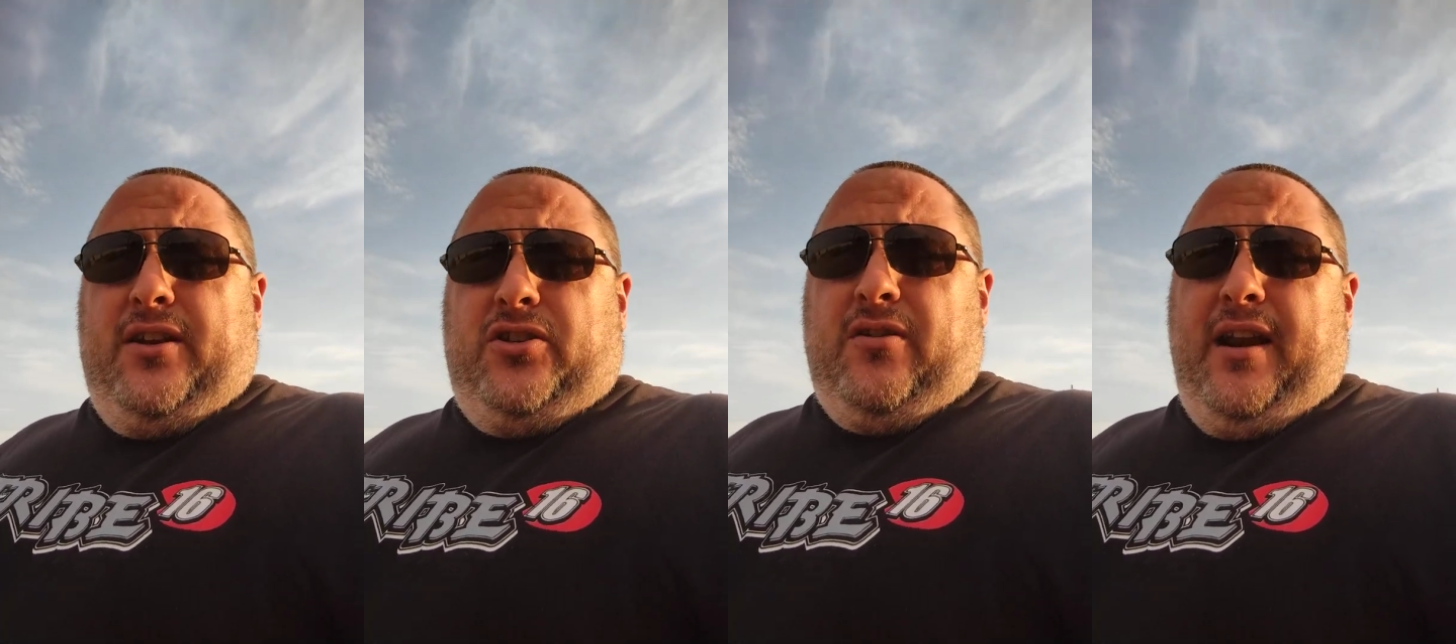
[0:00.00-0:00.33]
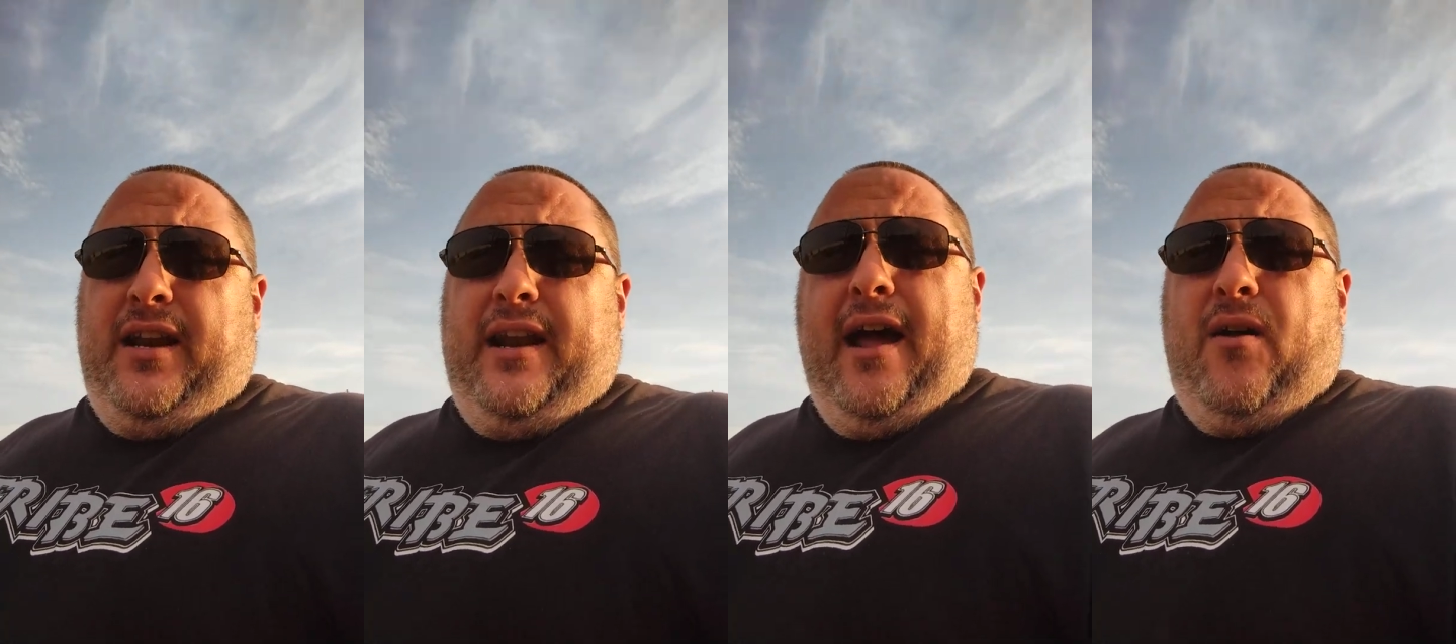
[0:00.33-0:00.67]
and
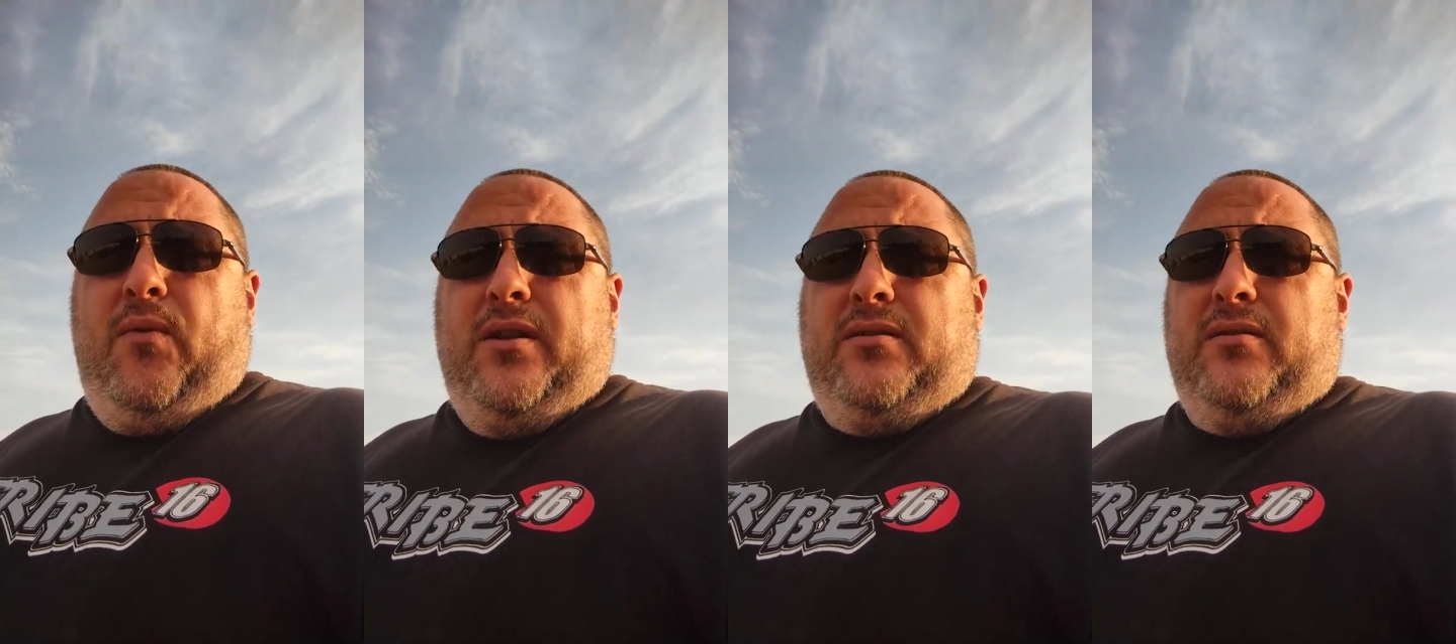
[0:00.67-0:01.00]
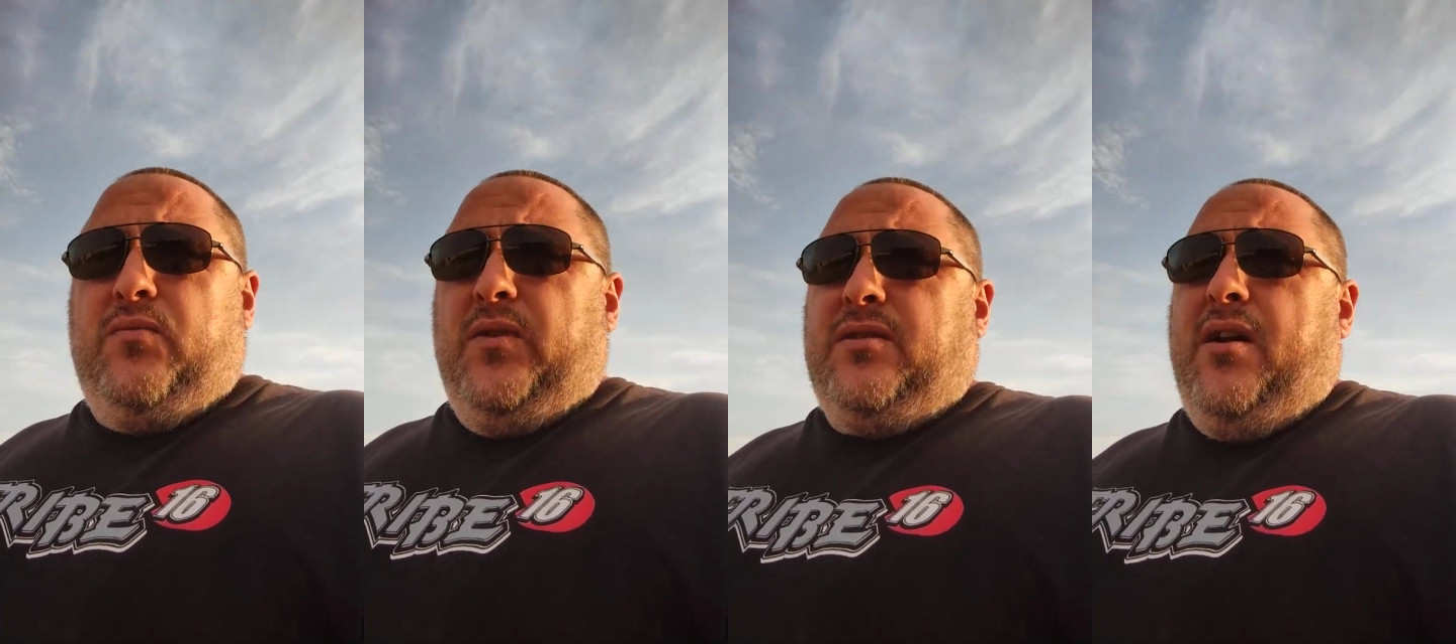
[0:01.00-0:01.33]
straighten it out once
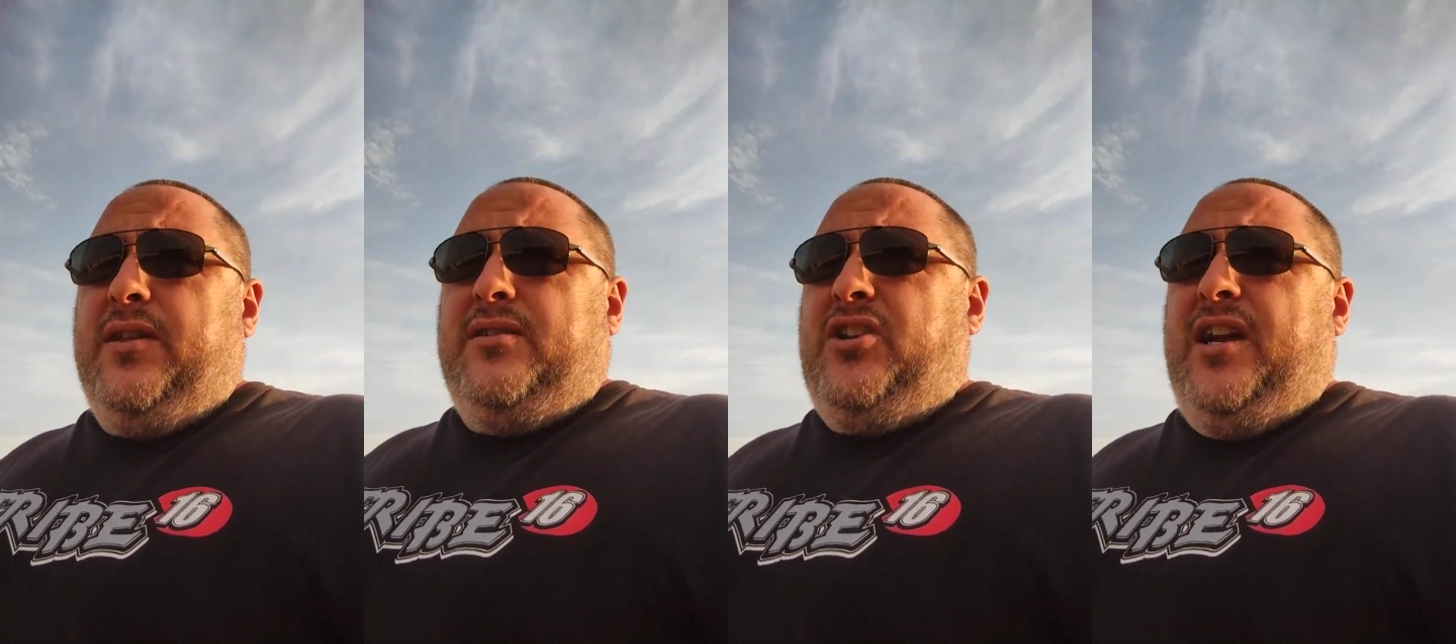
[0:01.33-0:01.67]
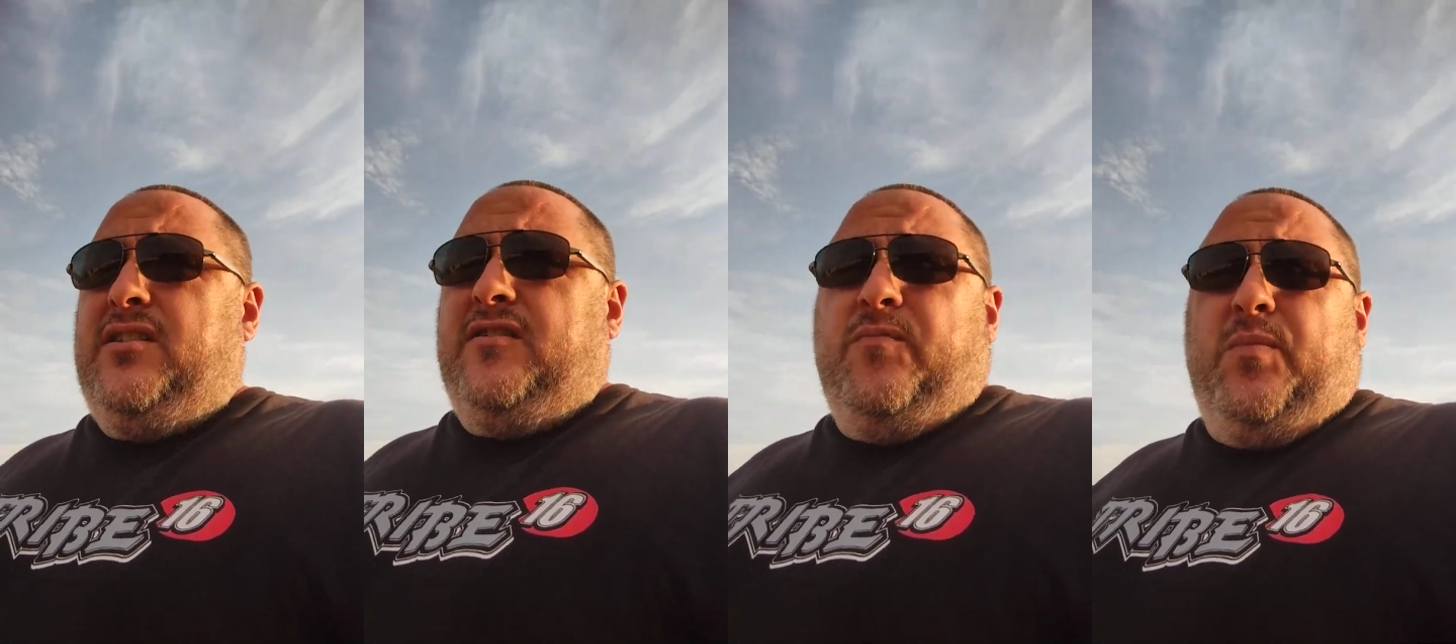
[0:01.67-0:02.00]
all these
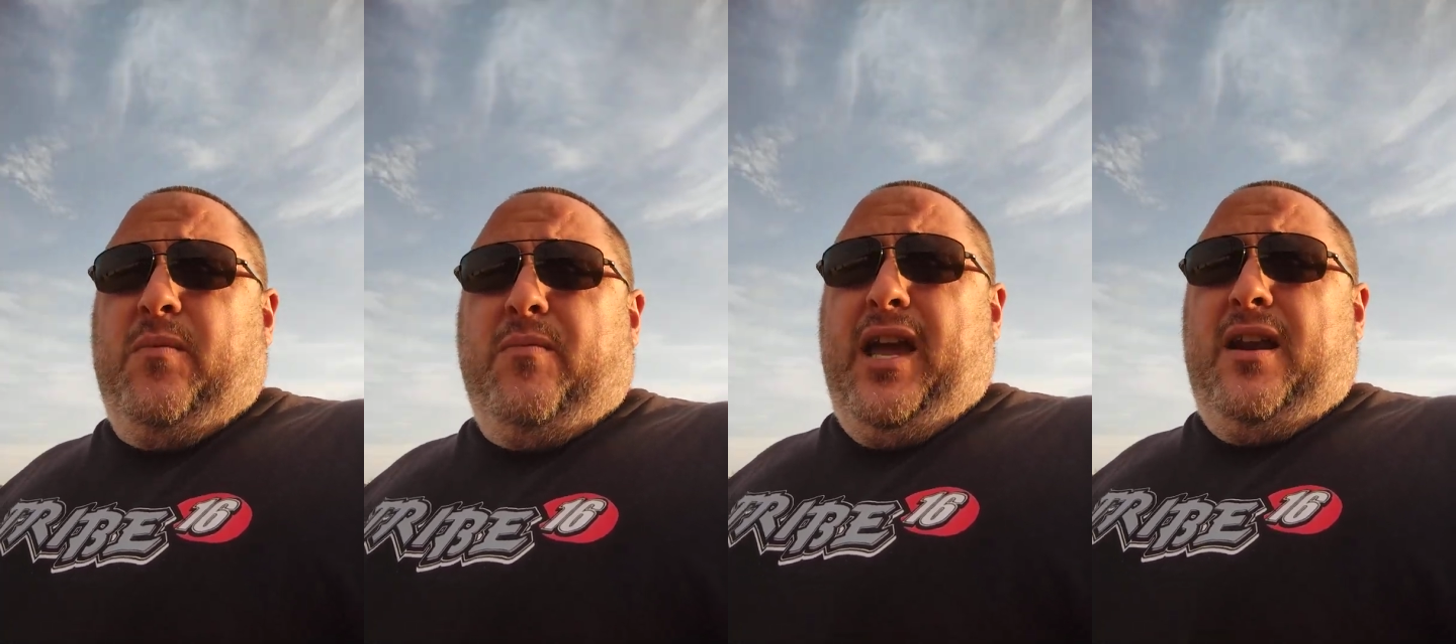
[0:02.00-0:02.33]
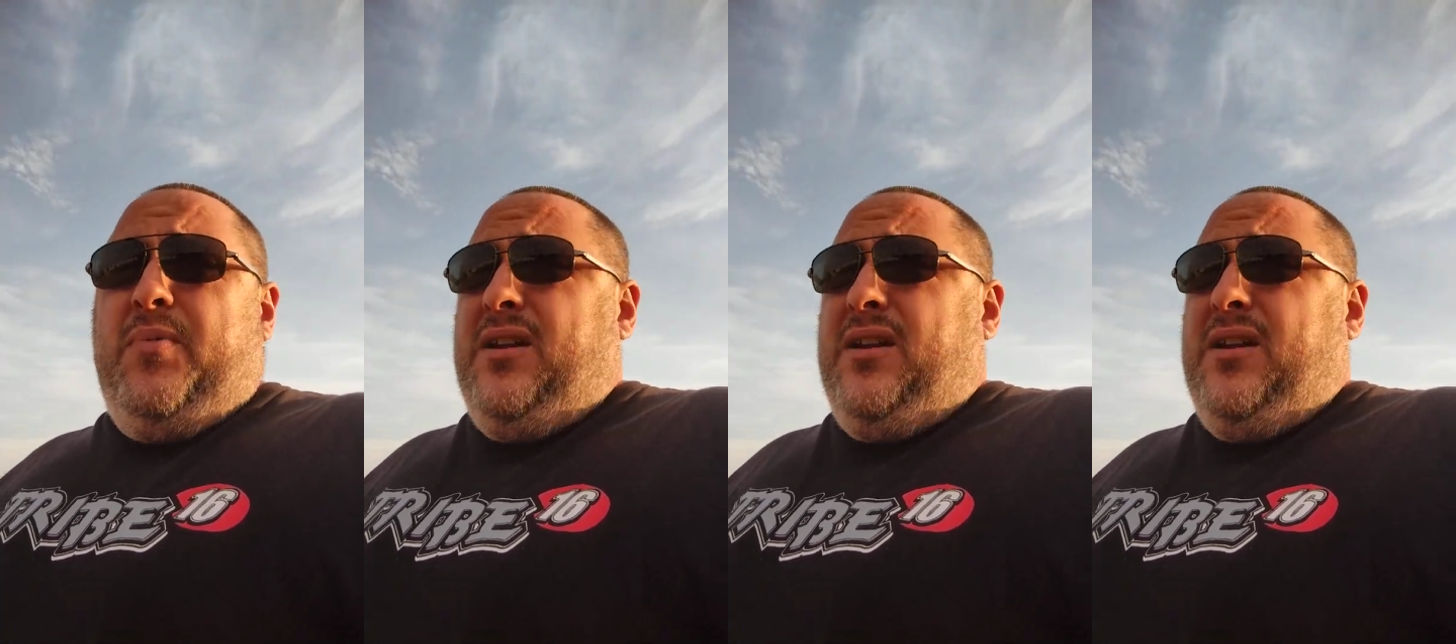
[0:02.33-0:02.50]
changes have been made,